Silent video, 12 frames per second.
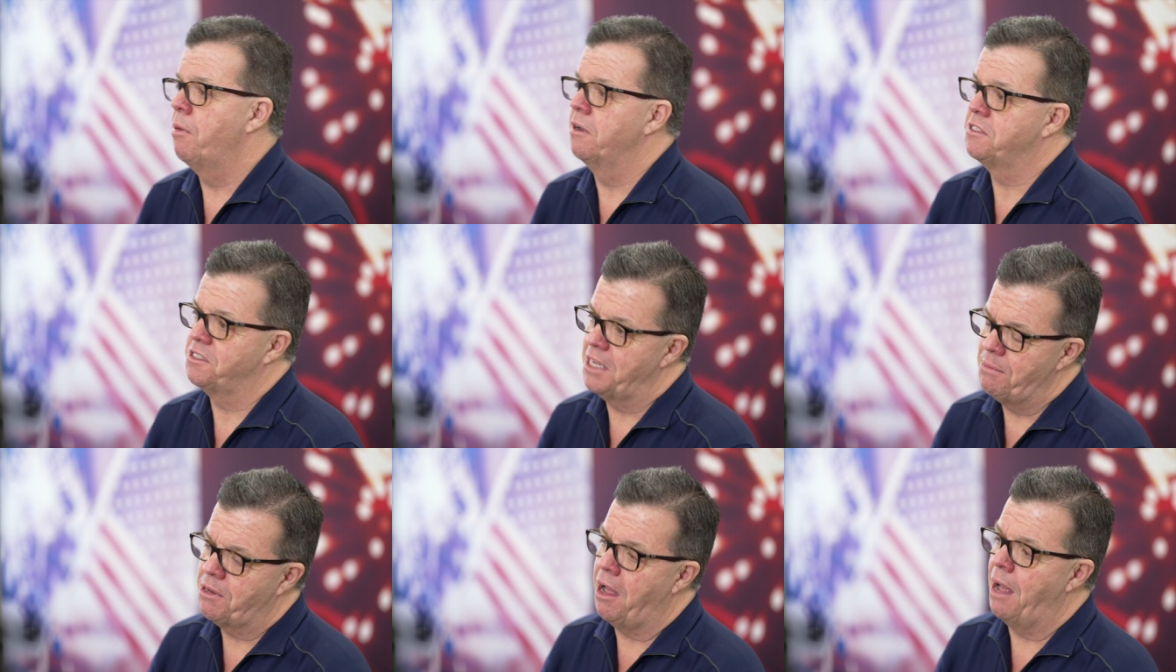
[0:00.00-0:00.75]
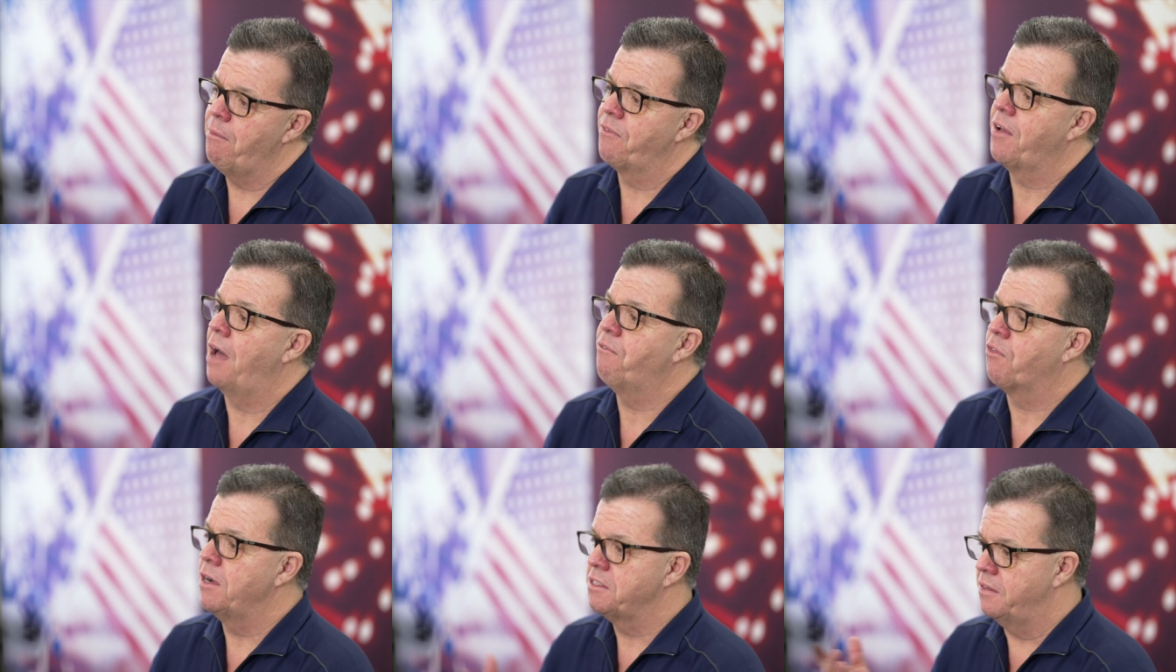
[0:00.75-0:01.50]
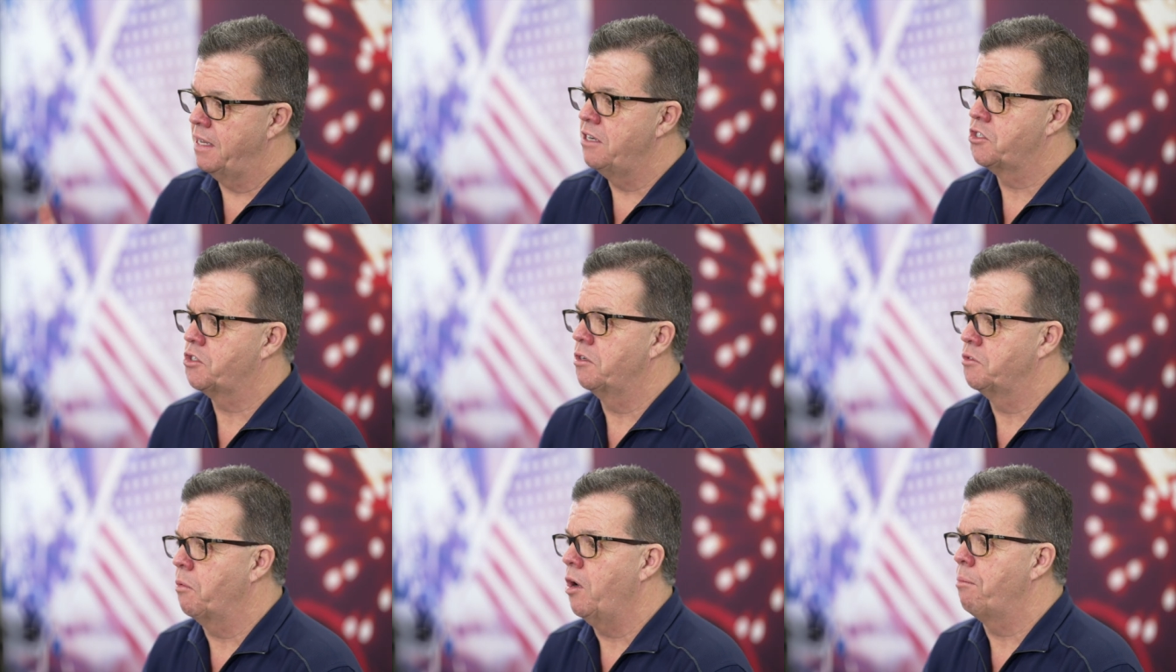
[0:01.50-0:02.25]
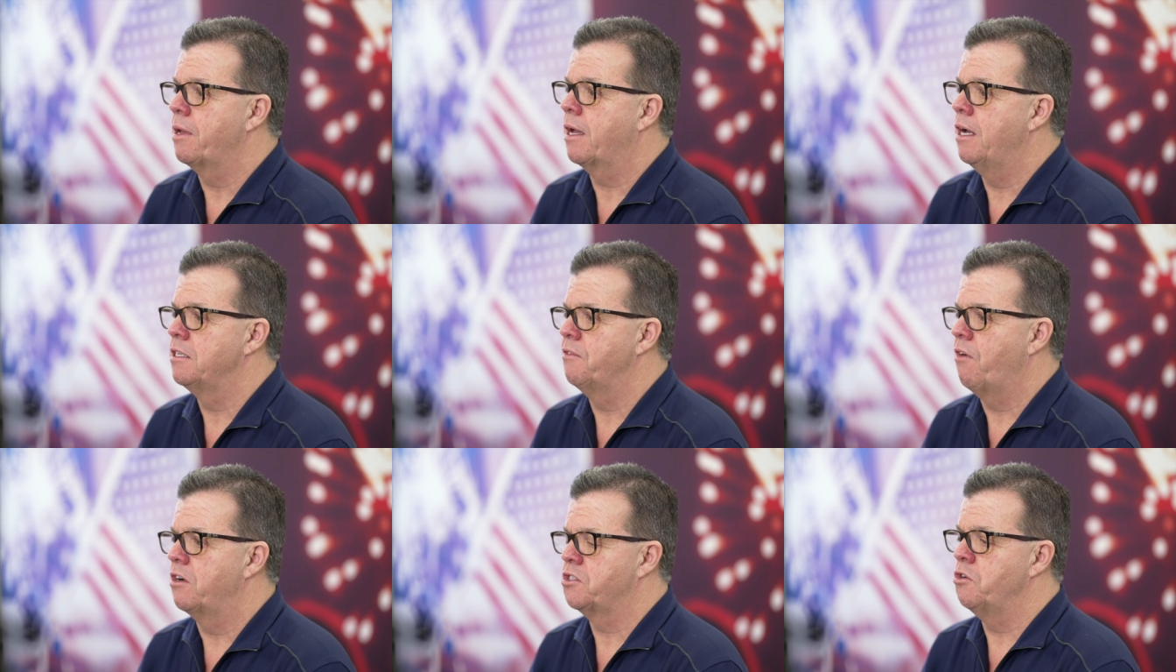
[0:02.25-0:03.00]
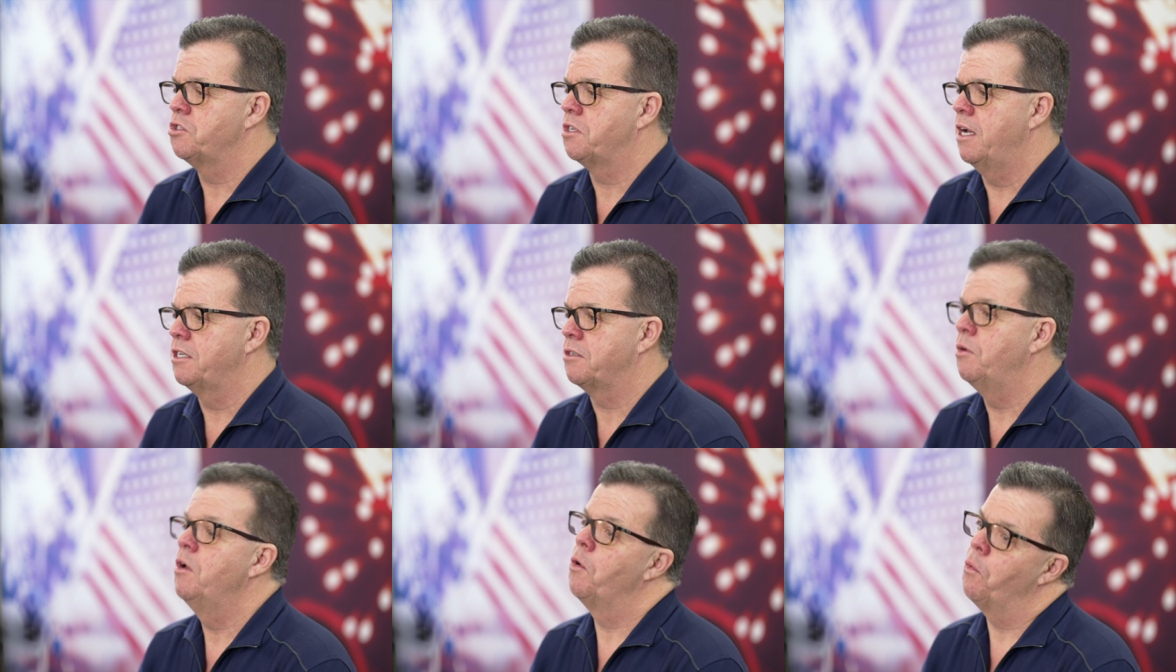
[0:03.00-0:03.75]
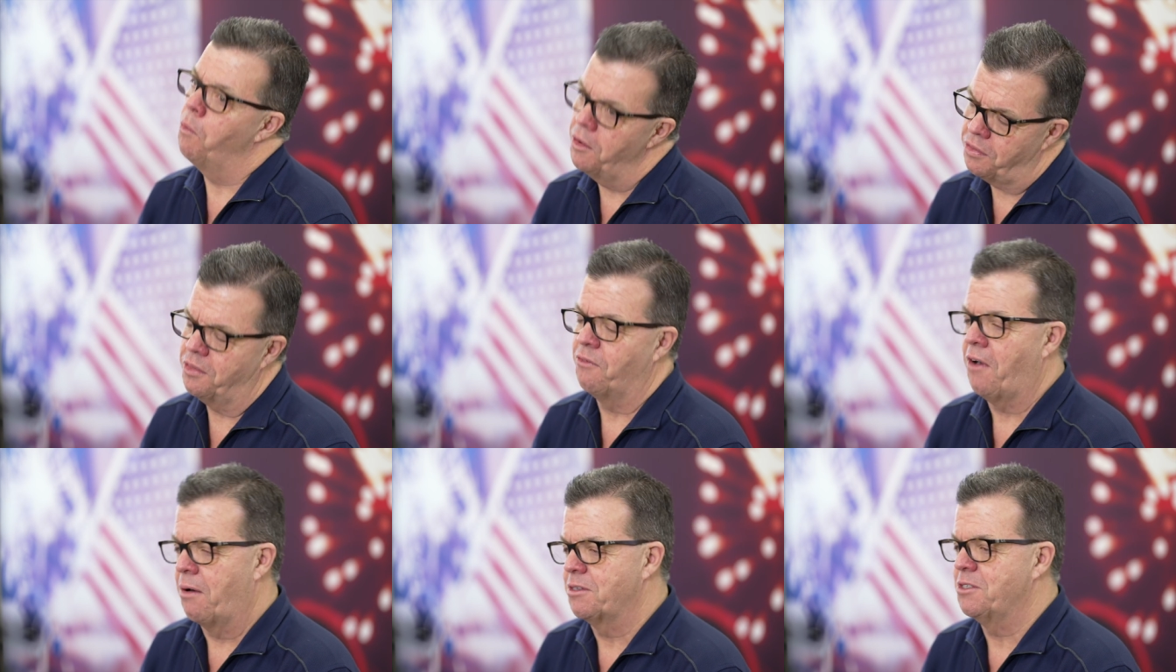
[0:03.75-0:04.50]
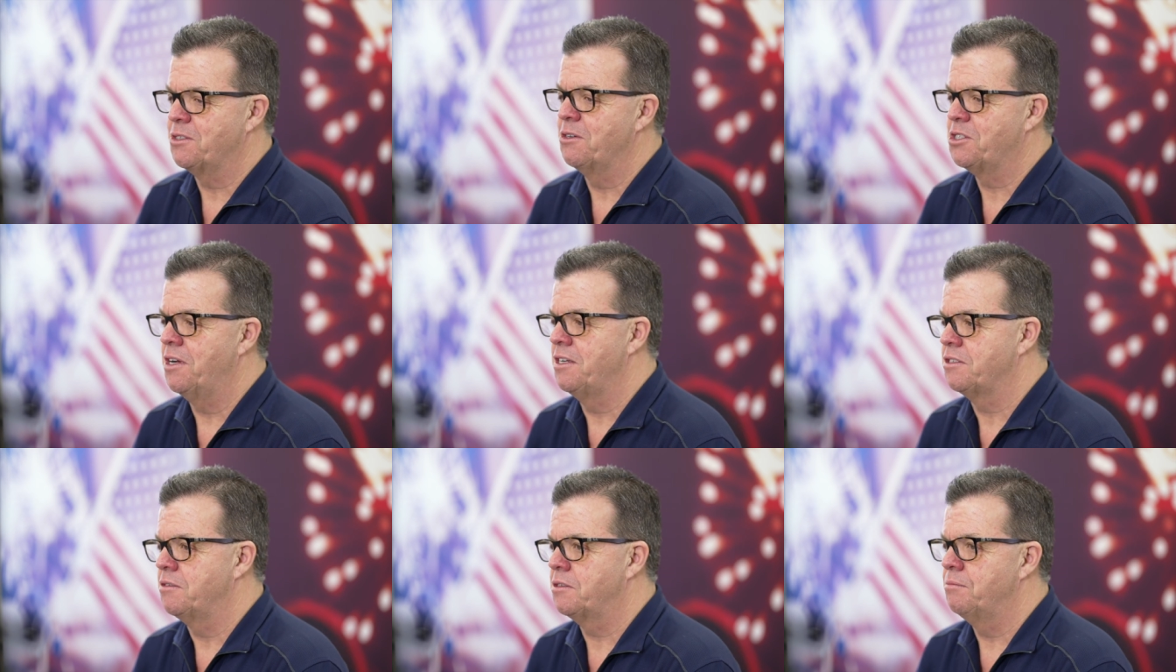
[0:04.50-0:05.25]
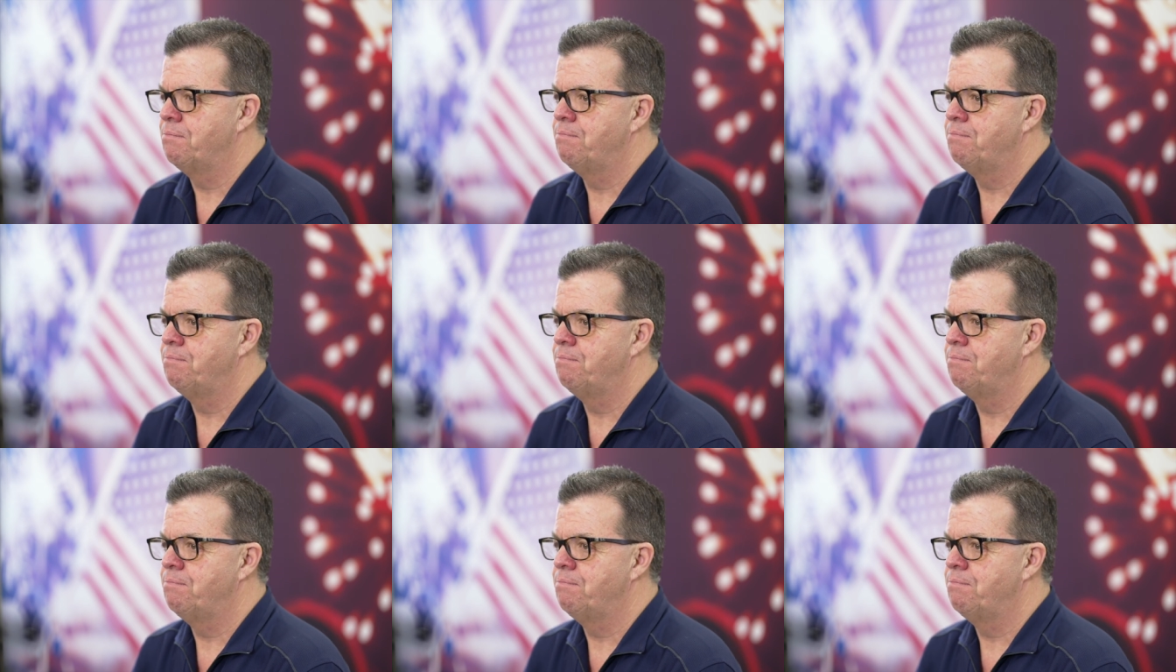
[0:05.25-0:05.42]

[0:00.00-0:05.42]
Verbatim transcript: but at the same time, I've got friends in the industry as well because of our association with the Fireworks Associations.